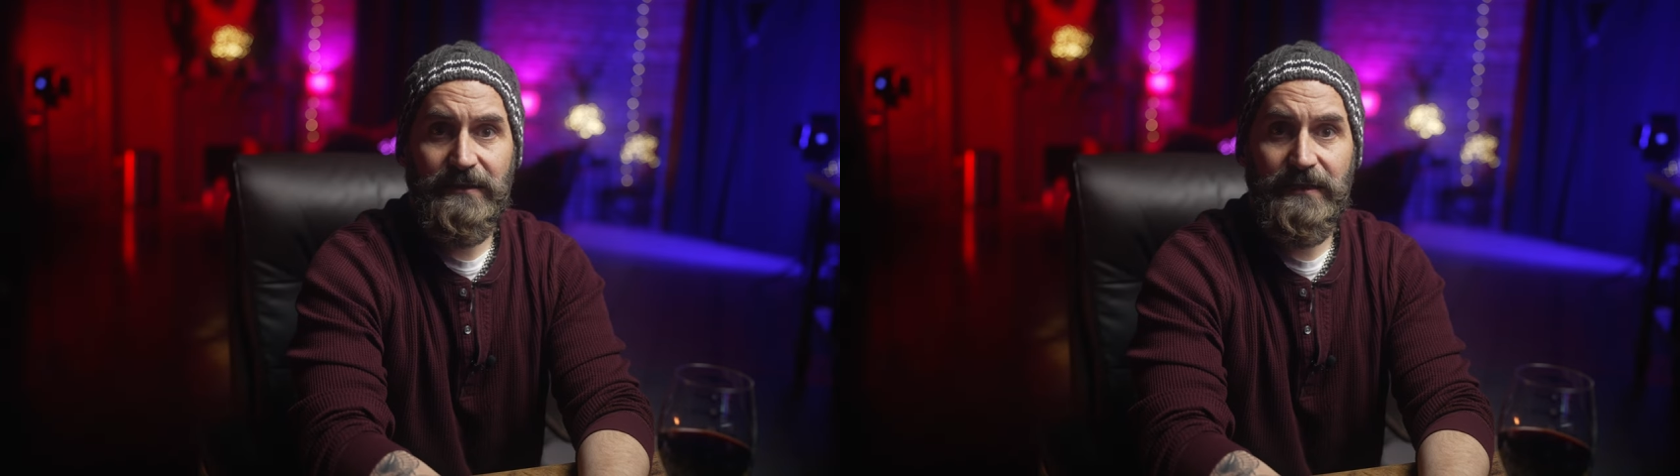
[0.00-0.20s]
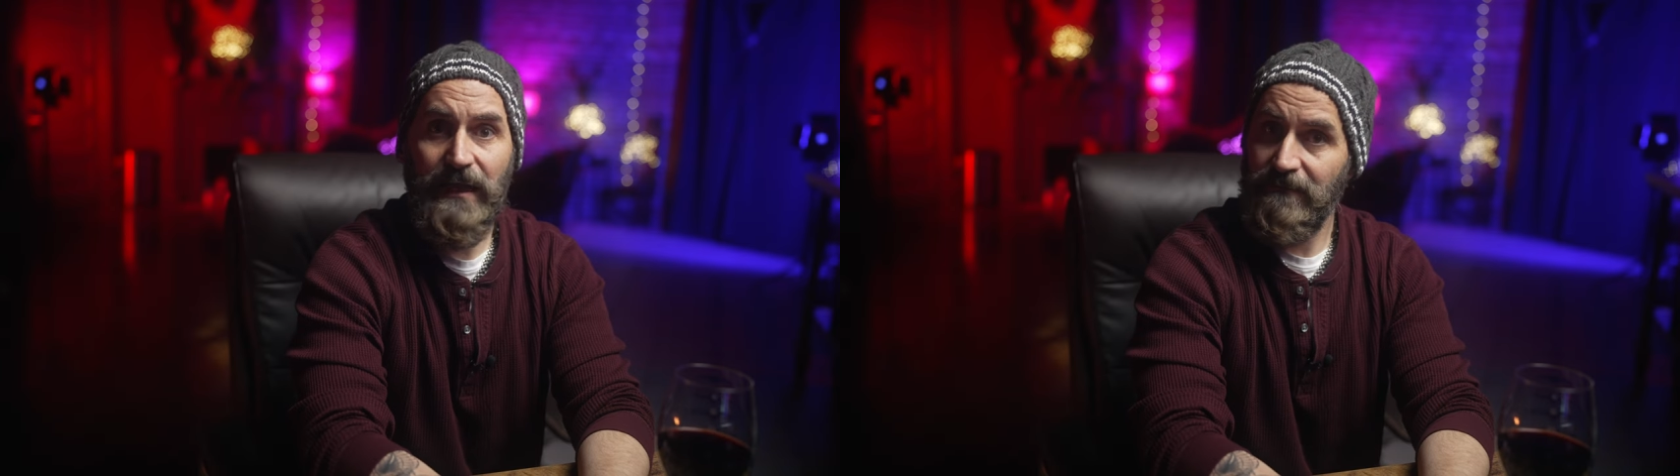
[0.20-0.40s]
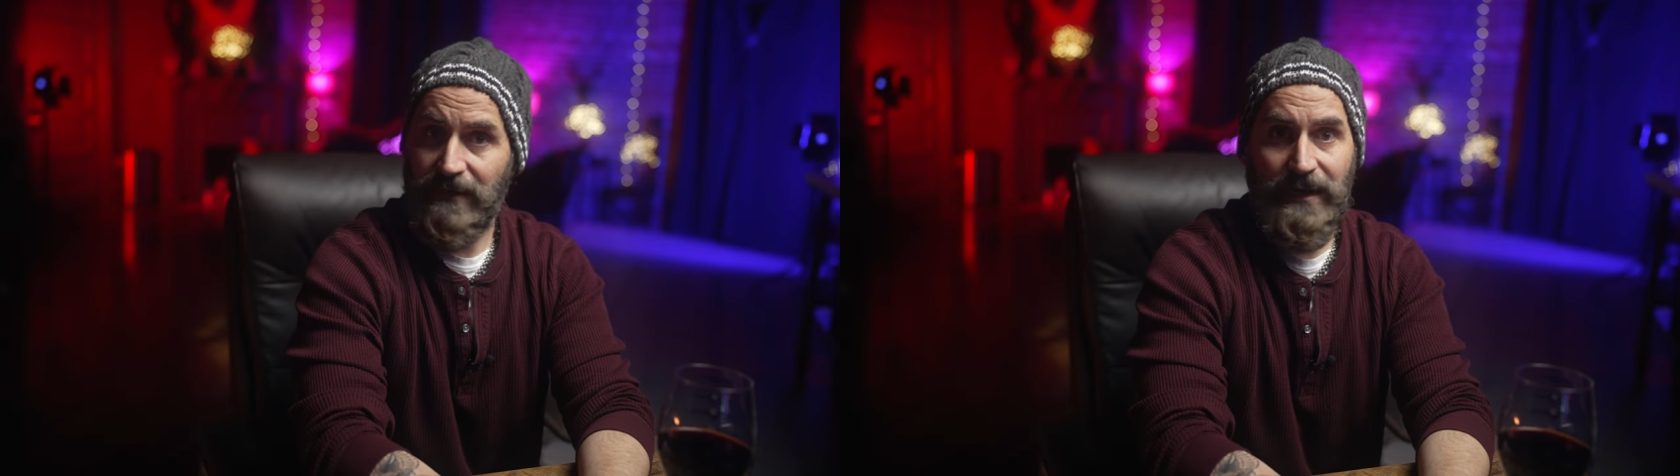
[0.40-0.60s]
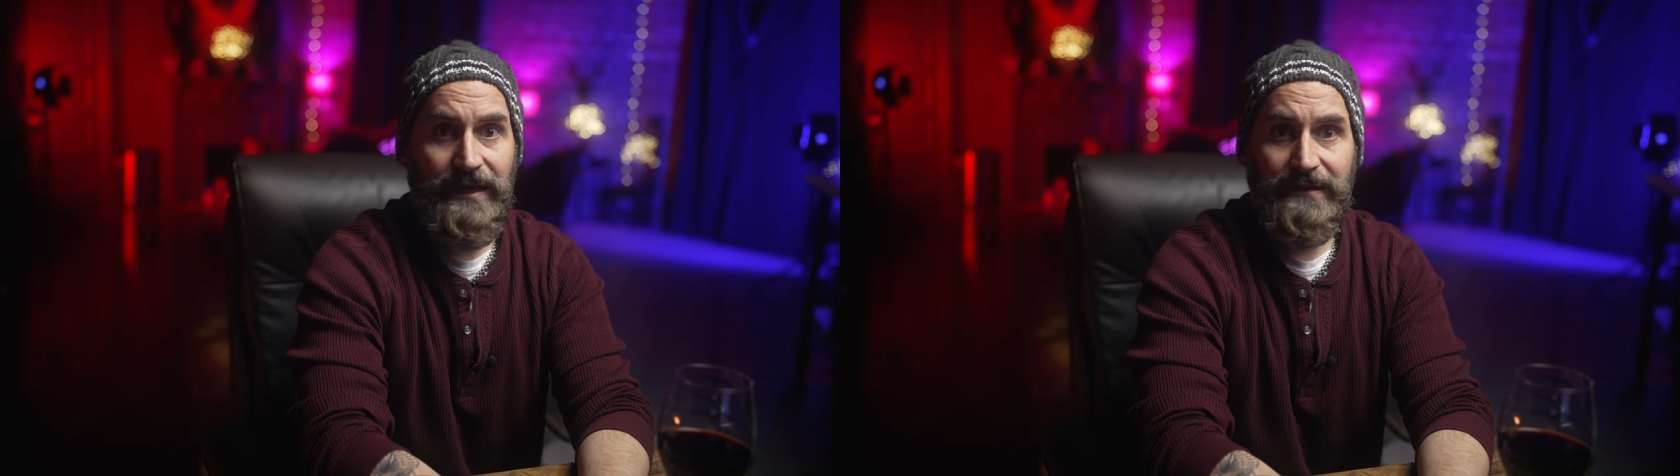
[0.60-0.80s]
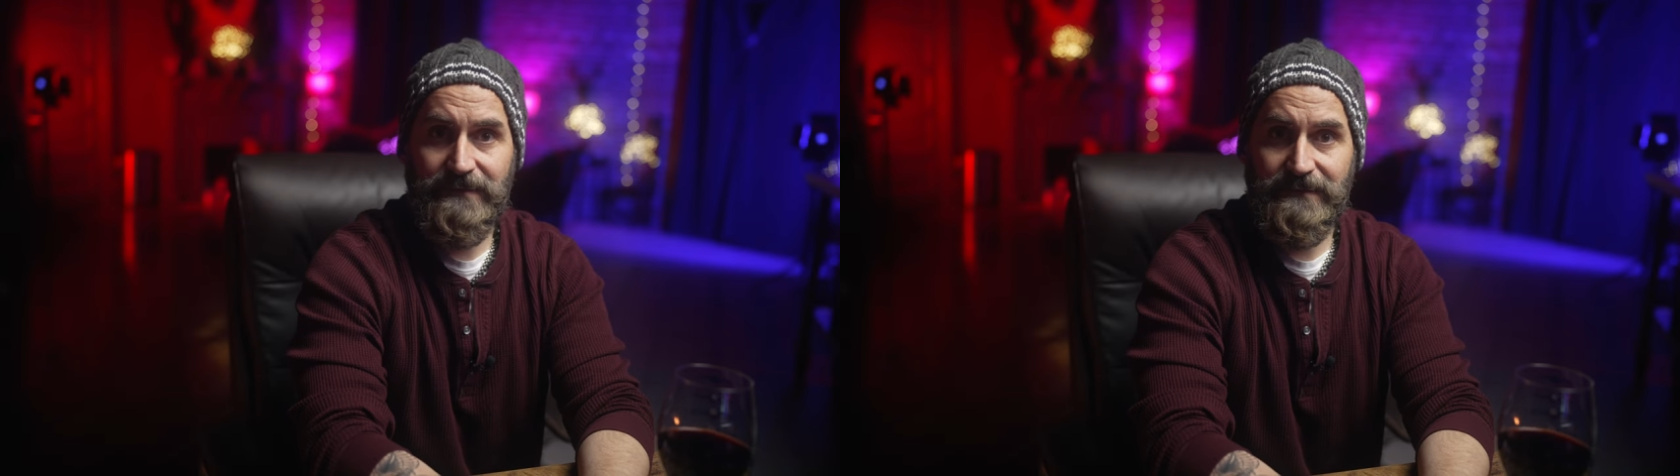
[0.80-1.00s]
Not
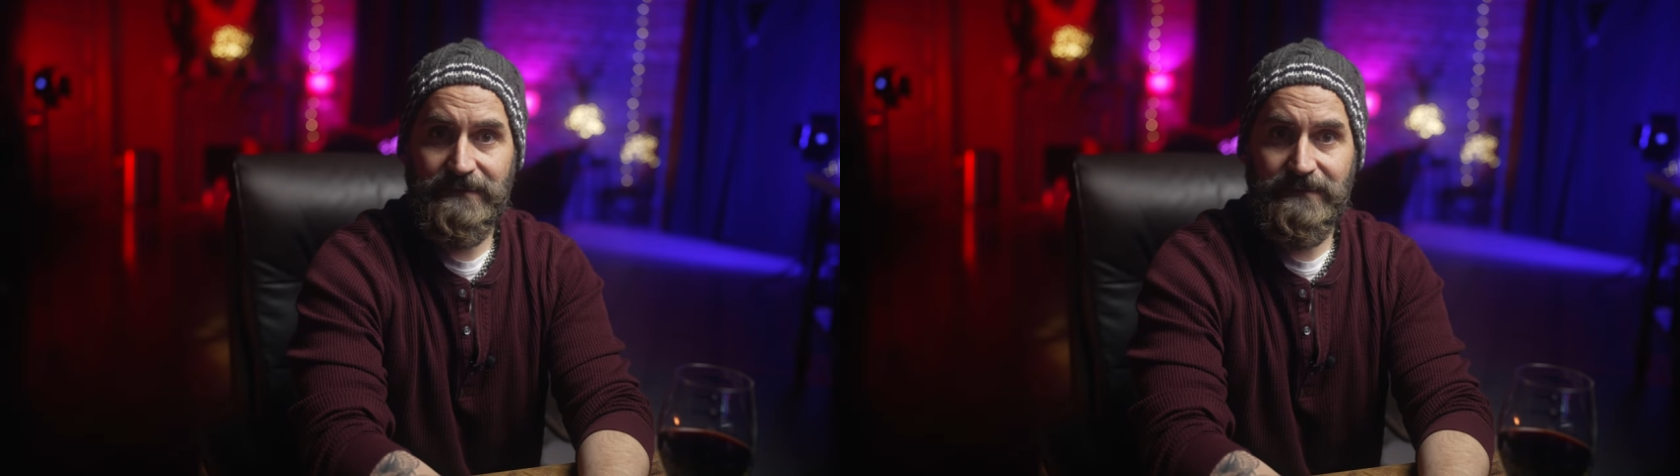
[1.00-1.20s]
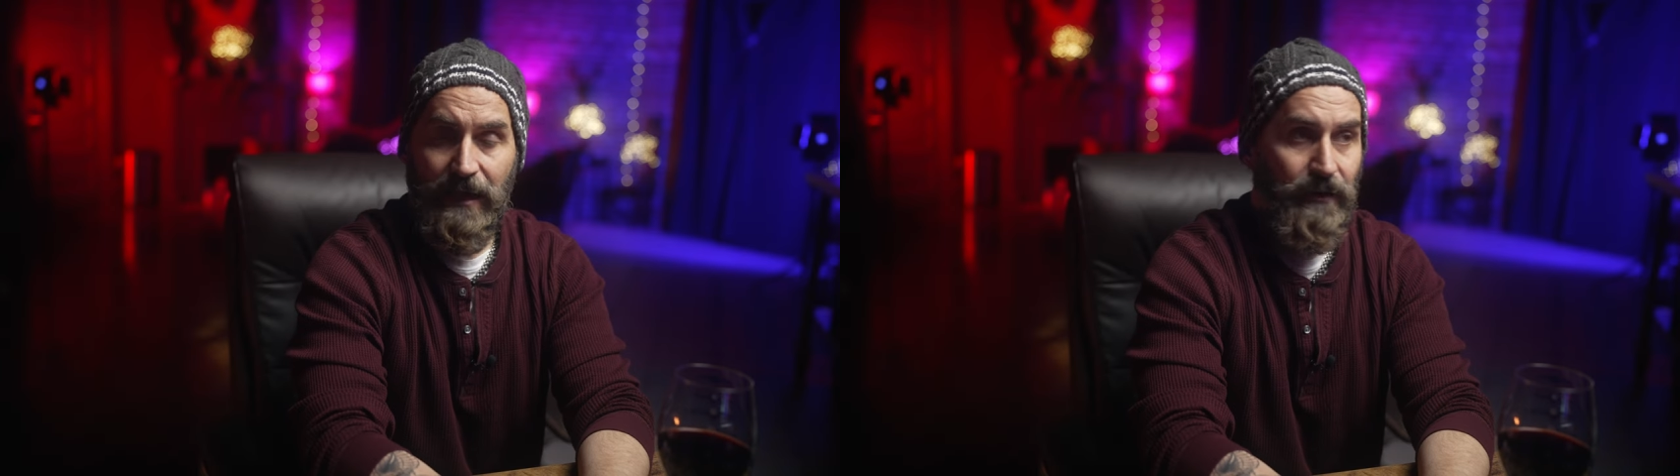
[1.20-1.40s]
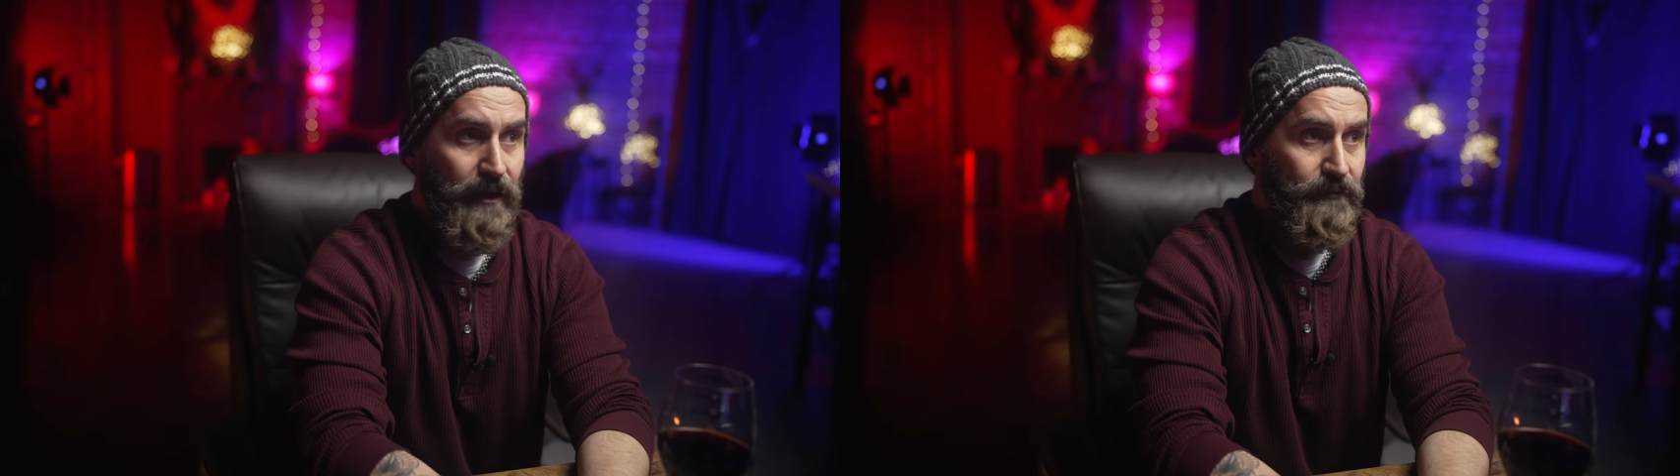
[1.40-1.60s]
really. Or